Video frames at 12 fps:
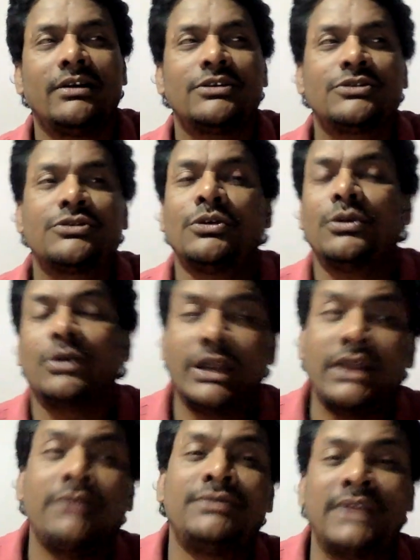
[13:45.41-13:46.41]
So
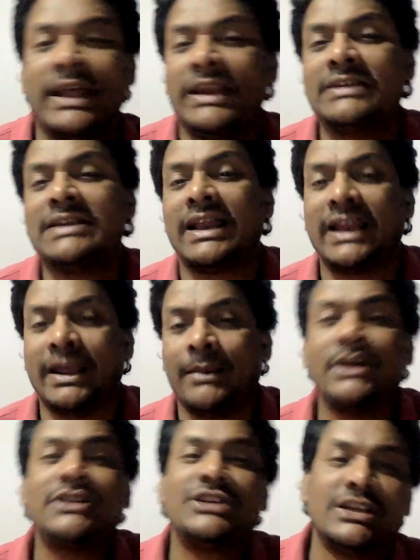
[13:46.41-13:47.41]
if there is an
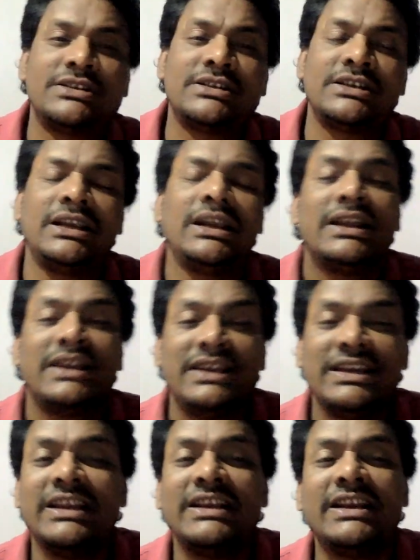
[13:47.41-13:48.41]
emergency
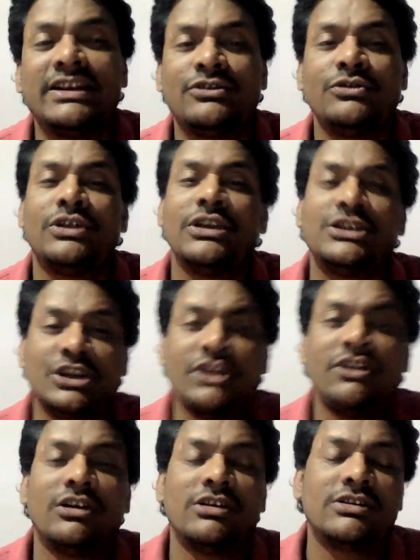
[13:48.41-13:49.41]
needed to the
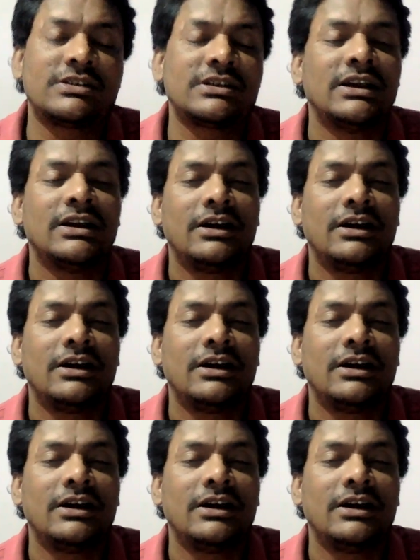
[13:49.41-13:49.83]
general's